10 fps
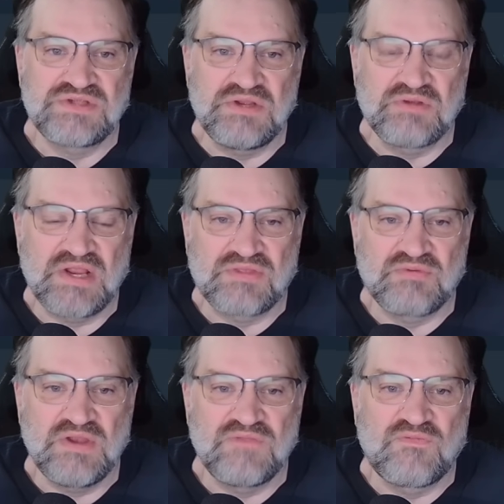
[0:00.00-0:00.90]
So you're getting
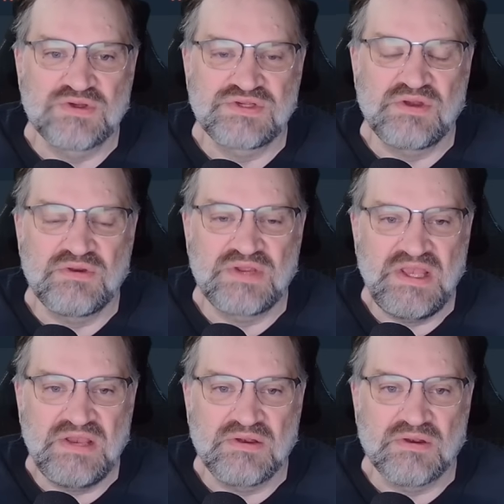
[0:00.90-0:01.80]
3 and 4 star
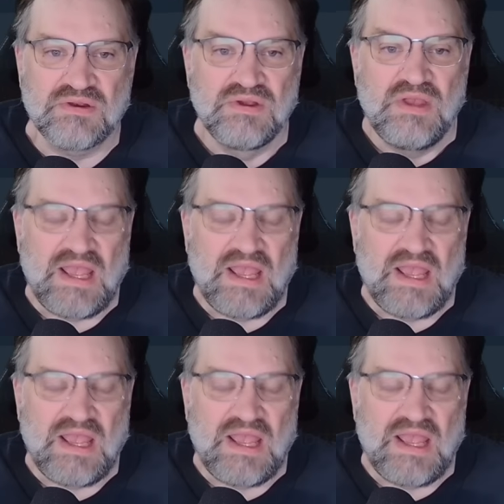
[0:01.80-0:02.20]
gear,